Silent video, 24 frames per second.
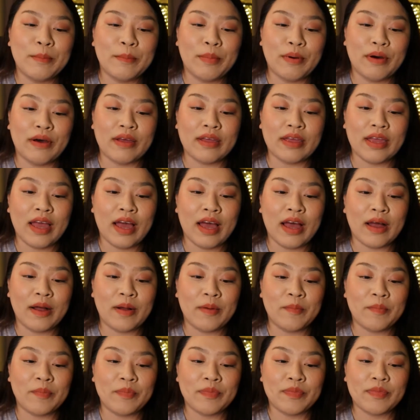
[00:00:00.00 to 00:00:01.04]
But
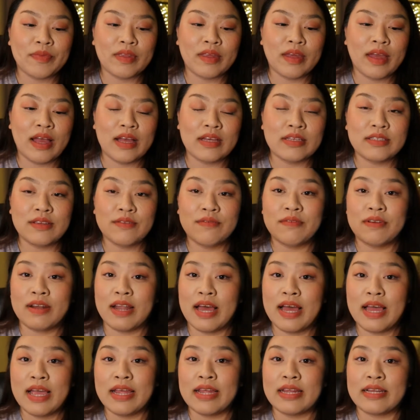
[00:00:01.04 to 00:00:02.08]
yeah,
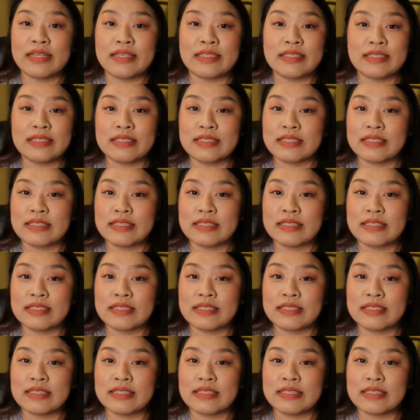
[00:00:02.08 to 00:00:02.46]
SF9,